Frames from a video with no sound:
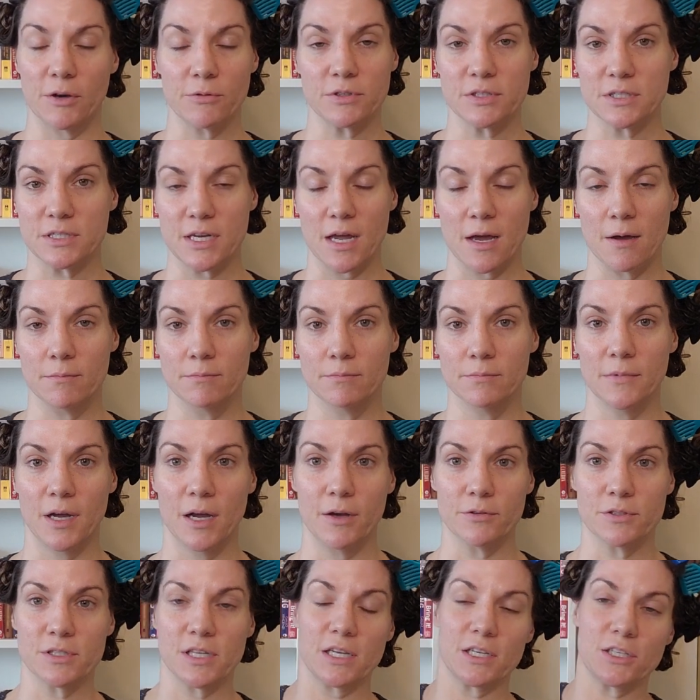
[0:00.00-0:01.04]
That was dumb.
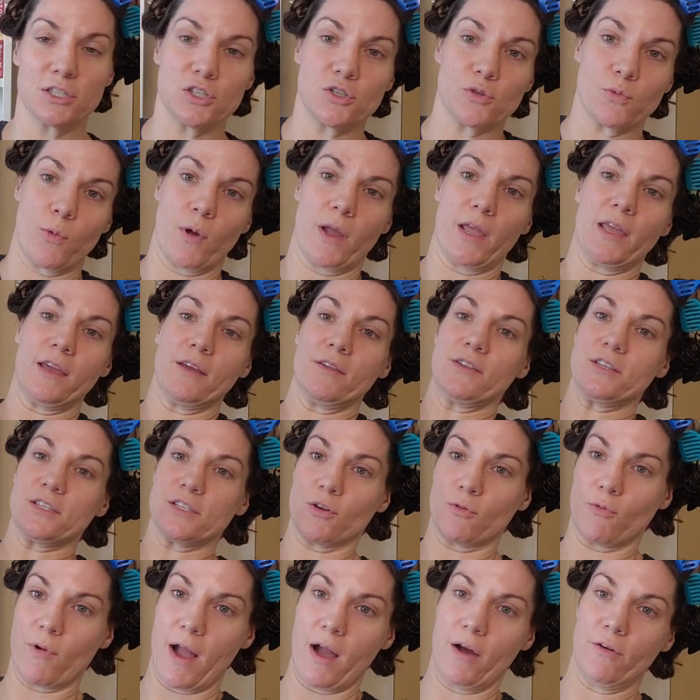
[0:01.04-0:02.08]
I was like swinging
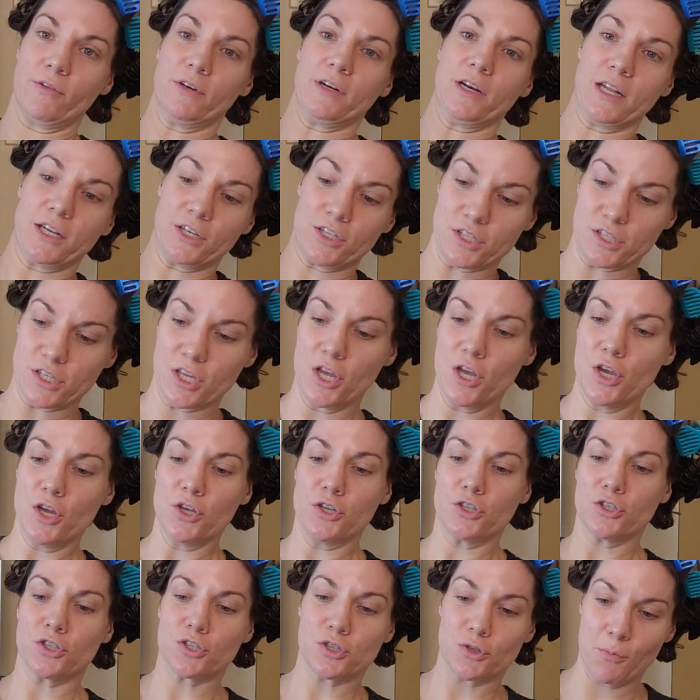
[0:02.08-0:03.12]
this around and I just
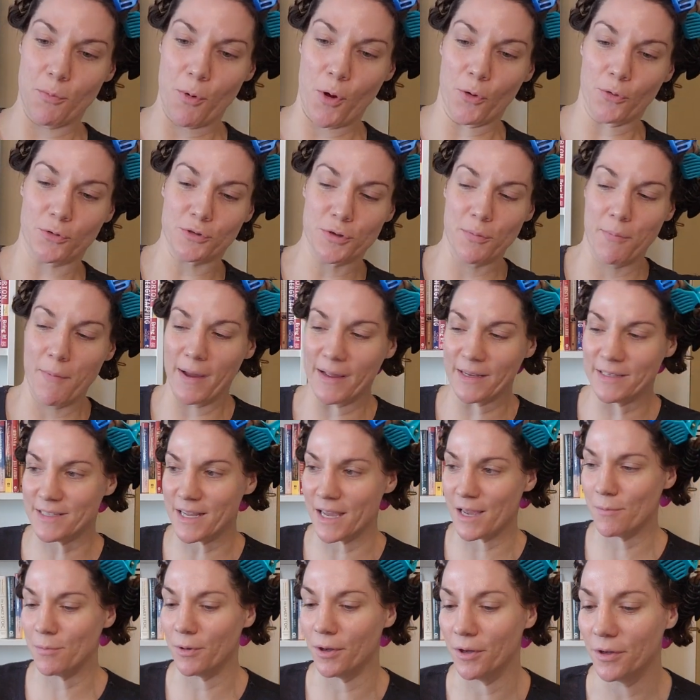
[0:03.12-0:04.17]
smoked my
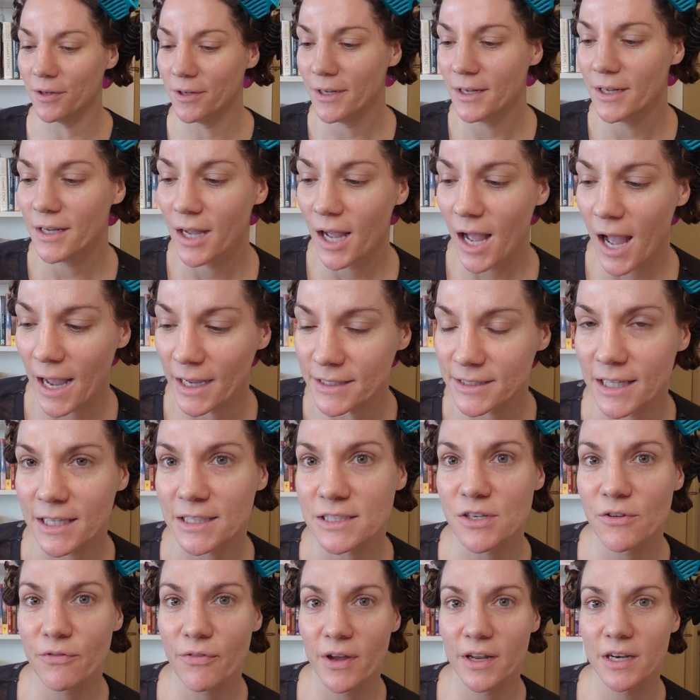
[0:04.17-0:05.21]
table. I'd
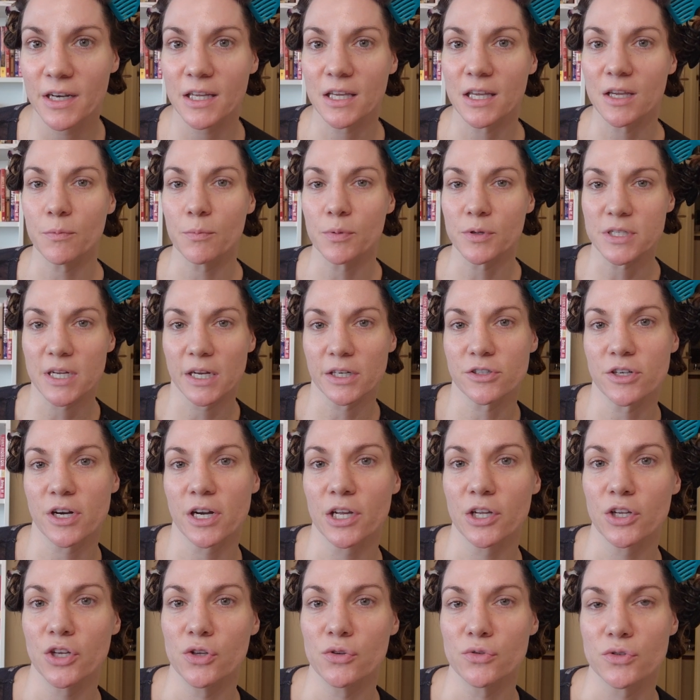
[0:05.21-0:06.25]
like to find a heat protector
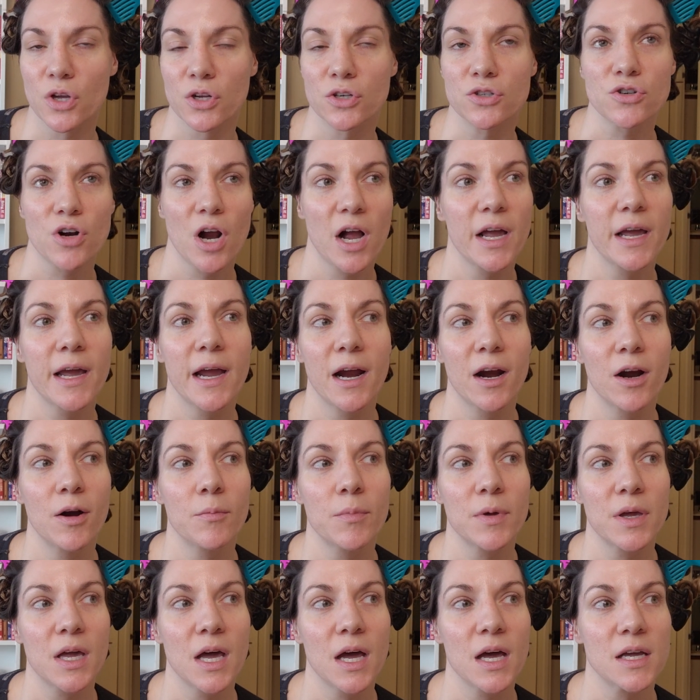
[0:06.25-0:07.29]
I can use on dry
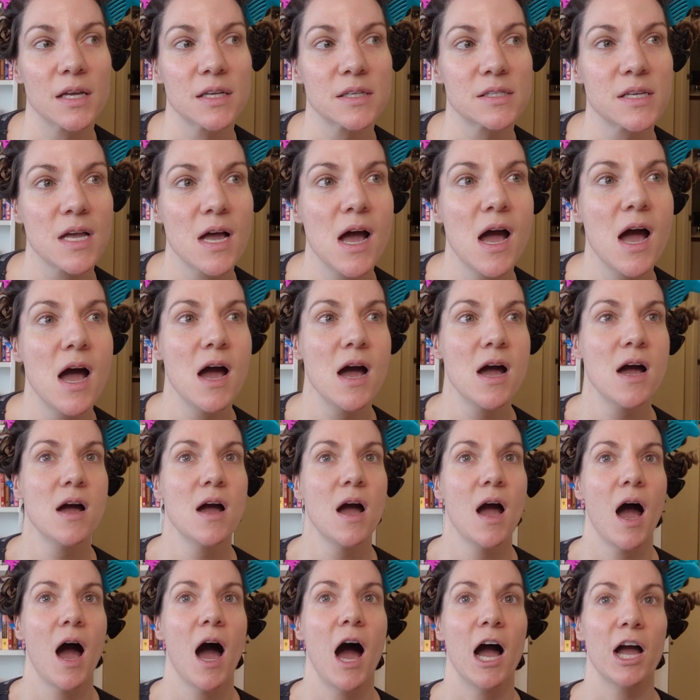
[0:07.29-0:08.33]
hair, because
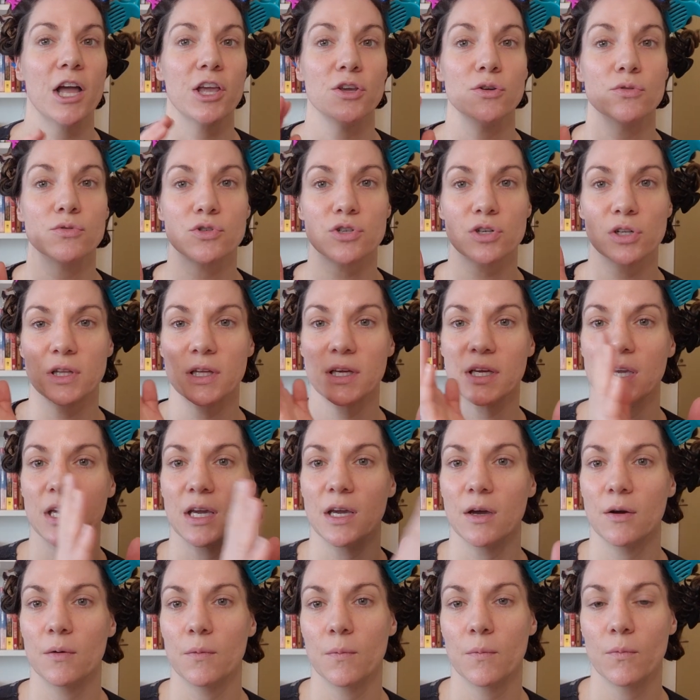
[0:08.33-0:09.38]
I
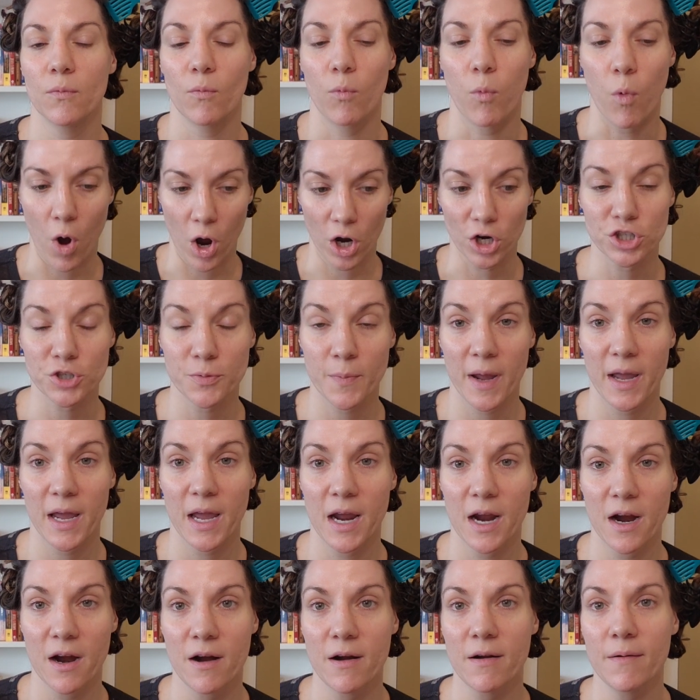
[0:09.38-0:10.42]
usually wash my
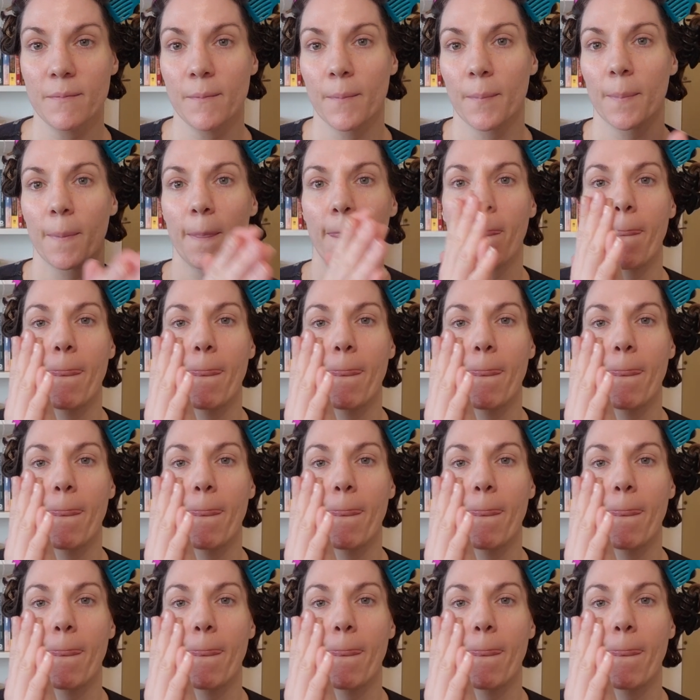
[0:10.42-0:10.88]
hair